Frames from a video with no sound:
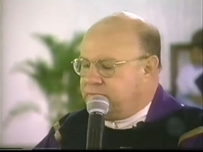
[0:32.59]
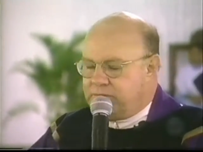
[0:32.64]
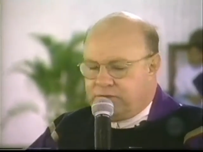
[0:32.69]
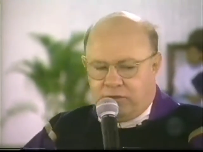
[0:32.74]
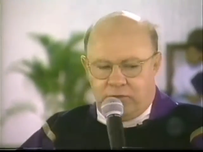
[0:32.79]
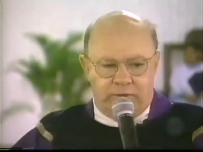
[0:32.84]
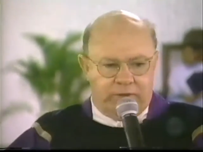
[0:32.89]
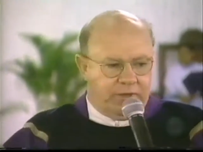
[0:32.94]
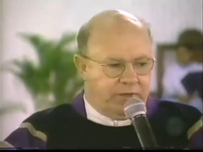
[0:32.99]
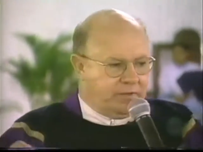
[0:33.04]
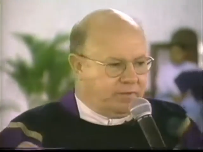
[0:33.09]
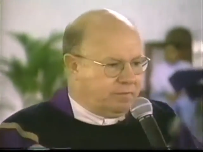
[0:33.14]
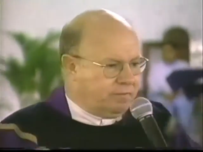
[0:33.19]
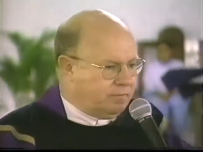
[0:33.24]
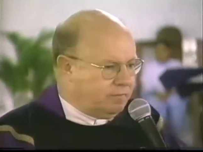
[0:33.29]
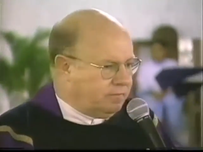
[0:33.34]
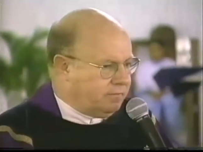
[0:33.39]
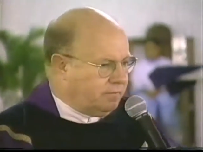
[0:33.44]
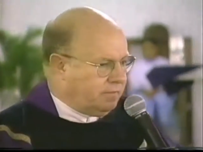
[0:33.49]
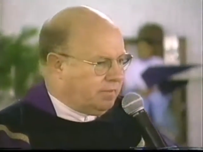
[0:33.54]
Opposition
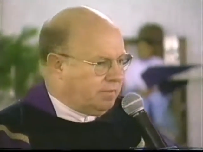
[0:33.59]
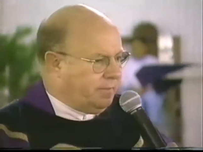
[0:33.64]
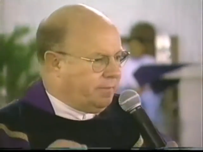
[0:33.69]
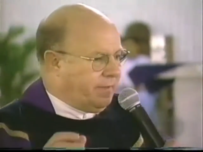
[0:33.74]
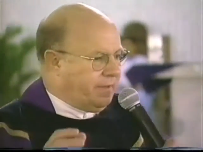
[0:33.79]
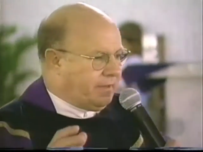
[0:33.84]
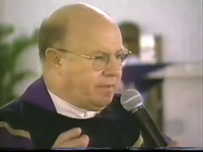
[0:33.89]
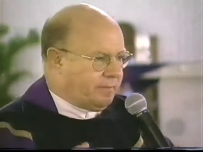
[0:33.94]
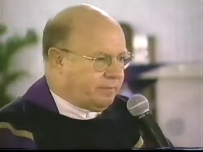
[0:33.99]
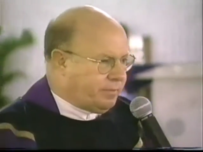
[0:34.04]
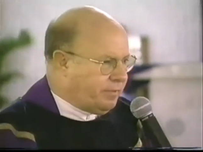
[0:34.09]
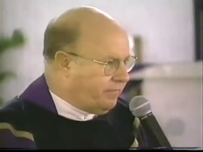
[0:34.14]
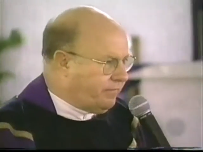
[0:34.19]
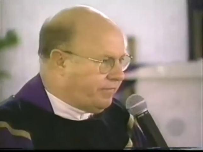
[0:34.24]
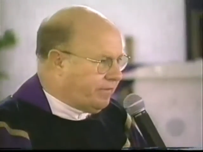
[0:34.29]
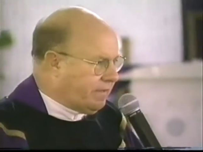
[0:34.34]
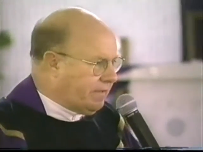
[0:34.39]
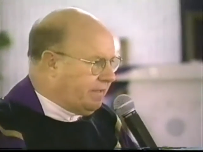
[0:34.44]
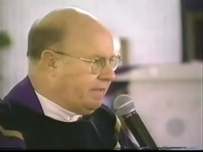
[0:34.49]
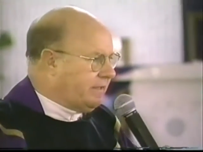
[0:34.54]
leader Andrew Holness
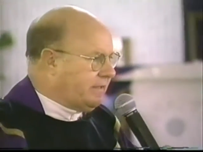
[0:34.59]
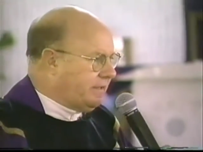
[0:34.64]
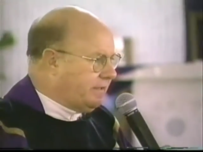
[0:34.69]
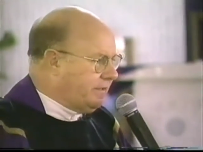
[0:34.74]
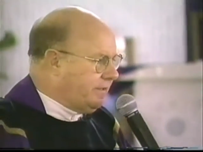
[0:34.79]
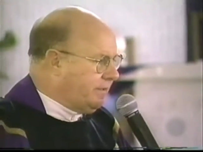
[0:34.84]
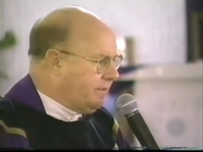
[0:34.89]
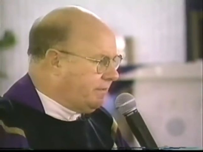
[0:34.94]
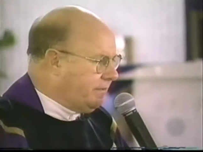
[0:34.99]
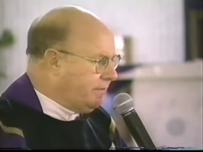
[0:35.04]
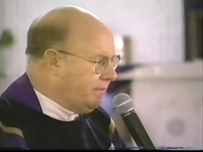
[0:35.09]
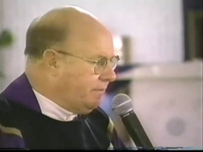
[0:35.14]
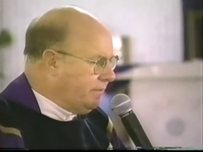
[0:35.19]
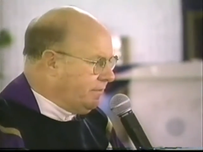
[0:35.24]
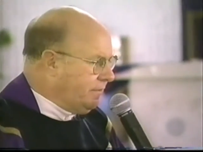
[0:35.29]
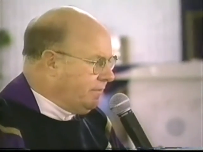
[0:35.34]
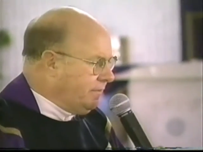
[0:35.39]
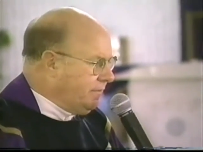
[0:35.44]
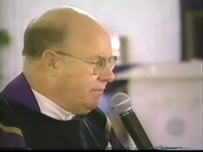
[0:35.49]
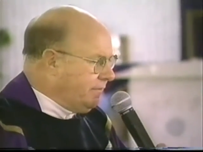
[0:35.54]
said Father Albert
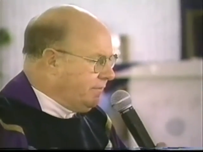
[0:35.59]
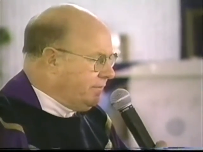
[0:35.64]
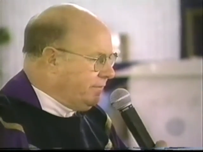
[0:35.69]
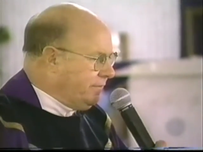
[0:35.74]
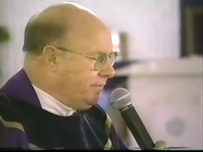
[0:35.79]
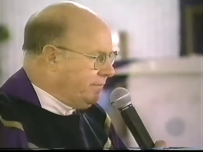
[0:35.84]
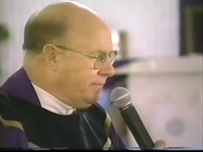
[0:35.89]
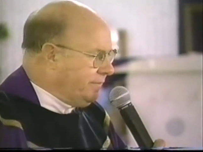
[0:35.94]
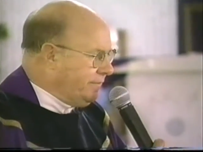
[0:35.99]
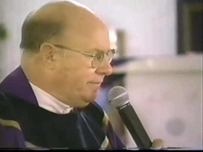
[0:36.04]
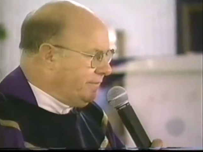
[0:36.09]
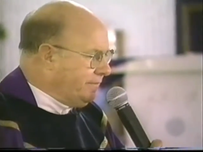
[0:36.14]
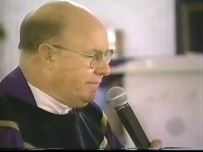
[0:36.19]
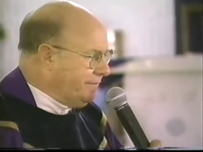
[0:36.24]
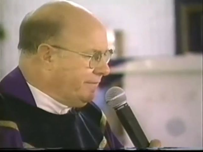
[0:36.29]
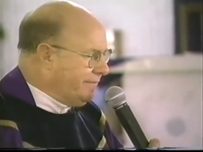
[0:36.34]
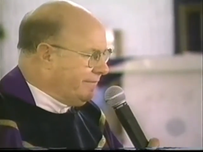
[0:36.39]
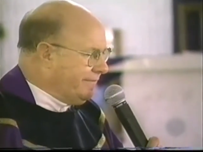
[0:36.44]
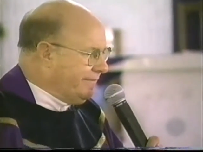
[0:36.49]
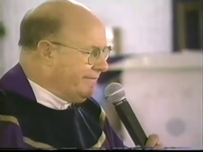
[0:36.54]
was a Jamaican icon
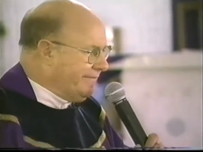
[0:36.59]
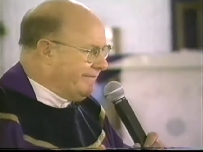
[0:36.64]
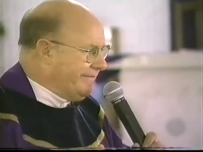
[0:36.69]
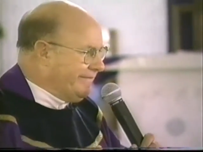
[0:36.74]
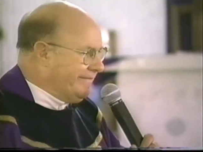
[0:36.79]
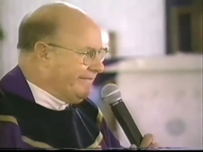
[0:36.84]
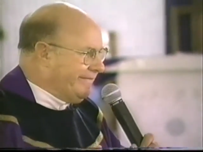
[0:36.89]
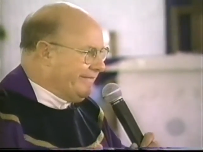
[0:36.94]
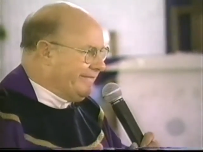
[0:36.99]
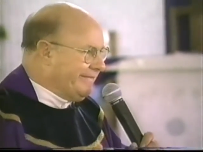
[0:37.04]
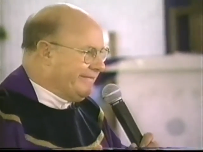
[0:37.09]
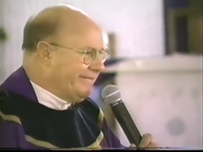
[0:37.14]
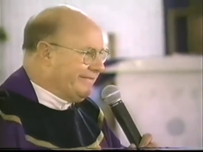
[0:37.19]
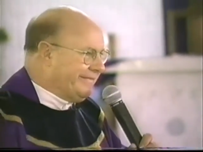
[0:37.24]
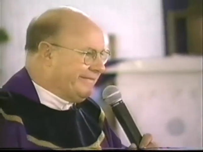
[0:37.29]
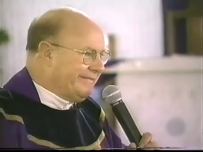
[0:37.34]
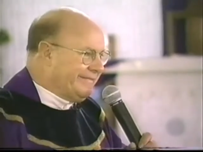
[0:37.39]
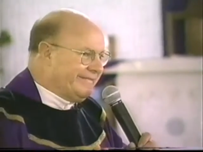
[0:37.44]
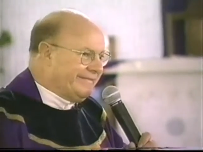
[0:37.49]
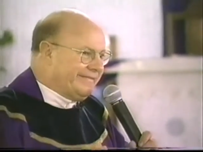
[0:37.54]
whose positive
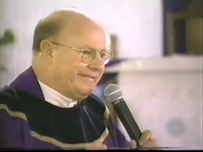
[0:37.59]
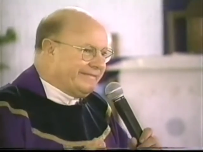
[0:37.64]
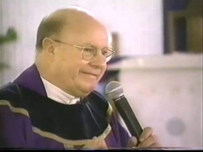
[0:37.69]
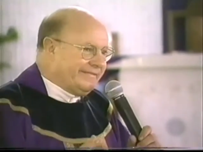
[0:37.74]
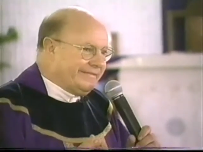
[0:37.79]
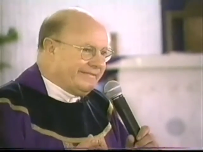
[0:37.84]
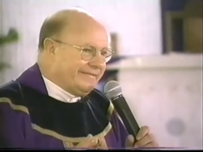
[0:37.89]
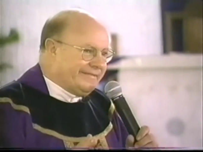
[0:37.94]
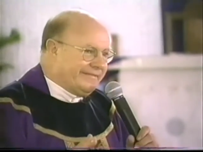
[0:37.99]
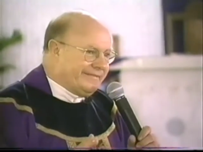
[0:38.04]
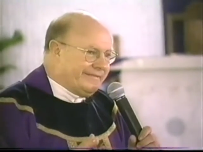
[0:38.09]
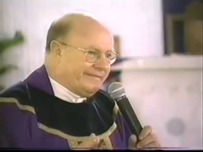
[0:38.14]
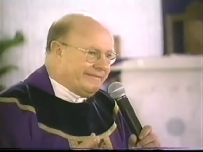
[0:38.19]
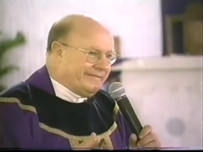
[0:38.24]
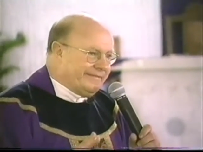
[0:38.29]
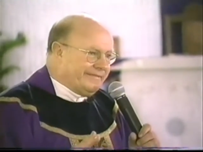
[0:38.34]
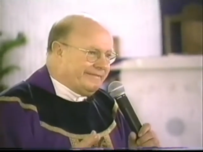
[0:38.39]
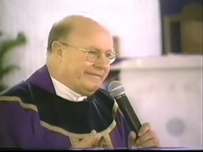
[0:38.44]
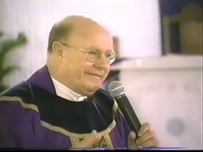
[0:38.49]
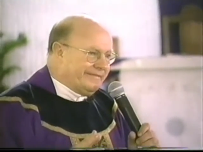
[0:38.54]
influence transcended
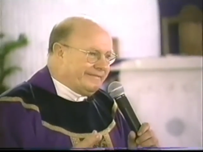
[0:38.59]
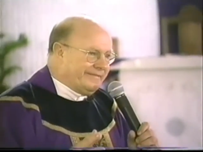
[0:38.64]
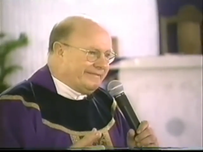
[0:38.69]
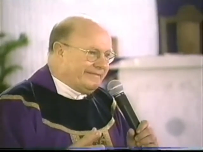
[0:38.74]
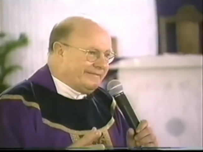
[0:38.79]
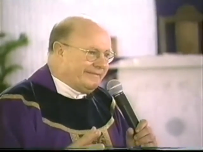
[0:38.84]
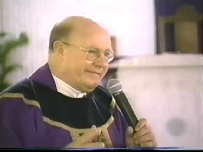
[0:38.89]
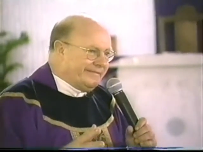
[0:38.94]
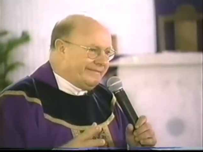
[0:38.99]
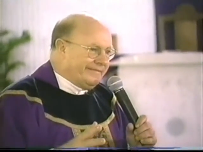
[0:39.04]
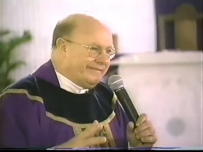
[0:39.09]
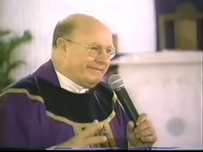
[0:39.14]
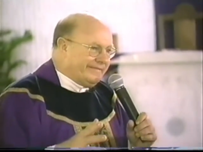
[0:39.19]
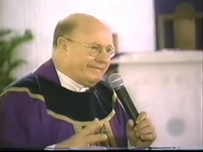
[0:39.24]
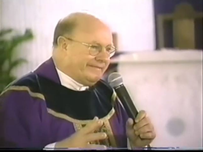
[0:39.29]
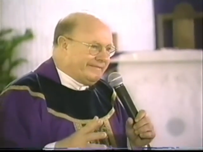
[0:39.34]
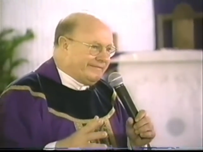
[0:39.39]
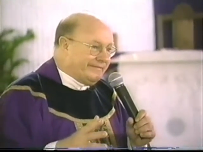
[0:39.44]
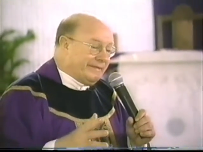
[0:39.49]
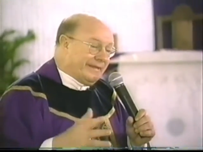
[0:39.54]
politics and the
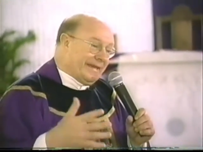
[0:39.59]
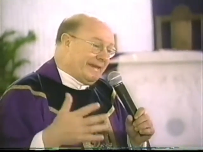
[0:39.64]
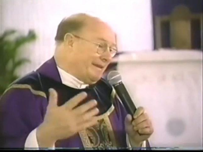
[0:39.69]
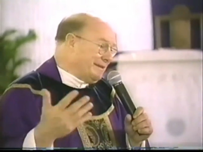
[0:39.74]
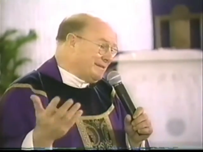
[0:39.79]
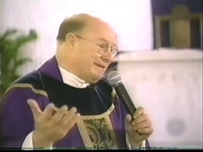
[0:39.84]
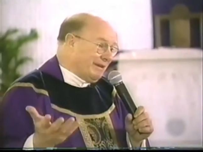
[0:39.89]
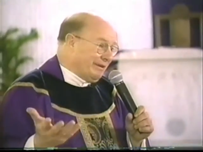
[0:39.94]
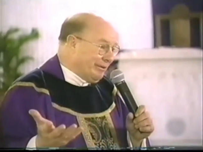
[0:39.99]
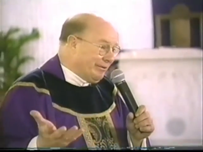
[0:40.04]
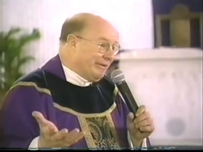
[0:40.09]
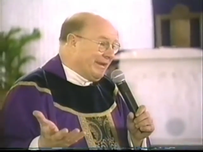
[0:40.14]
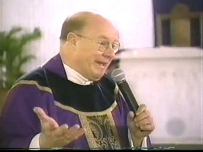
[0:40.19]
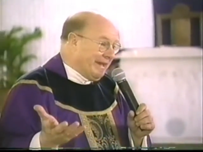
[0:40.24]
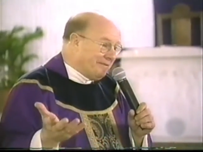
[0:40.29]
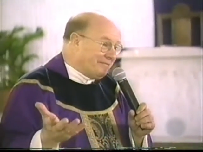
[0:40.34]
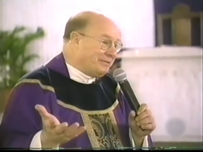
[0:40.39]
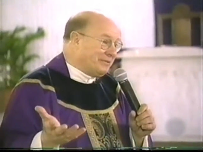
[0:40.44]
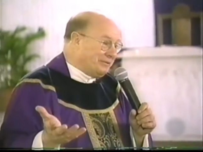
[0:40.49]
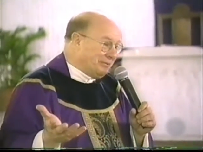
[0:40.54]
different strata of
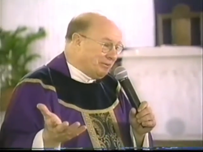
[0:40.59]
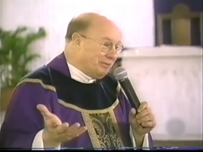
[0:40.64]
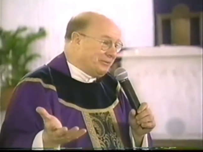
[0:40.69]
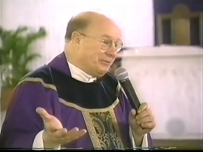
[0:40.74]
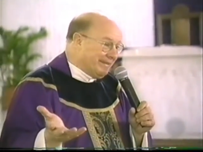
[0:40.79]
society.